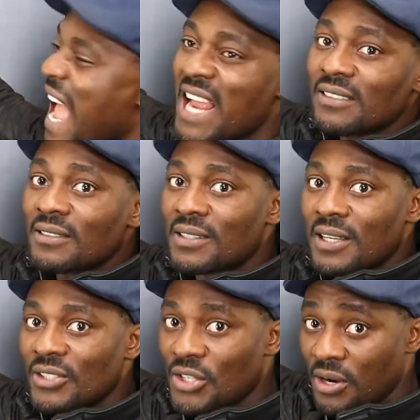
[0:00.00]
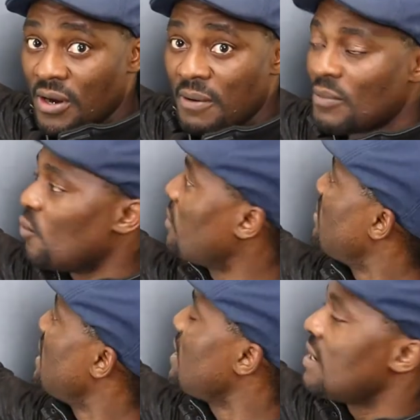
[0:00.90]
nth term will
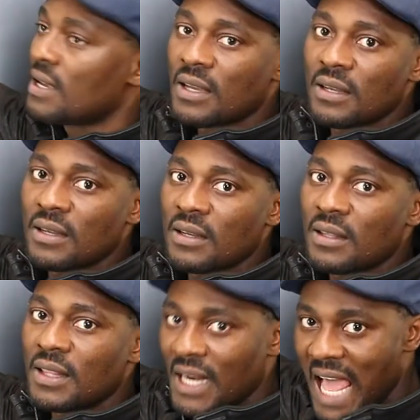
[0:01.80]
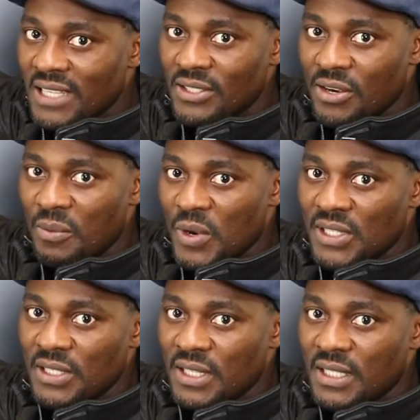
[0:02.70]
be the last term,
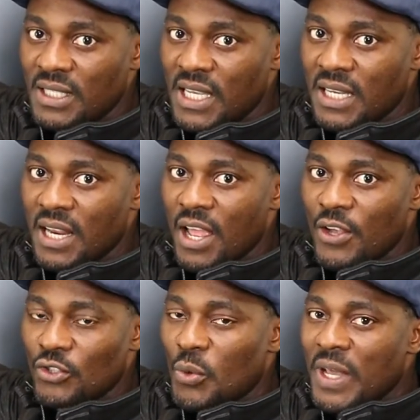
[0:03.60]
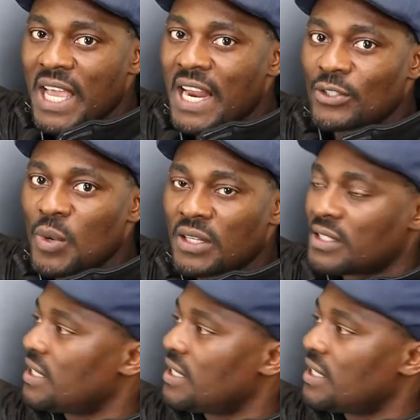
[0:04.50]
which is 16. So we can as well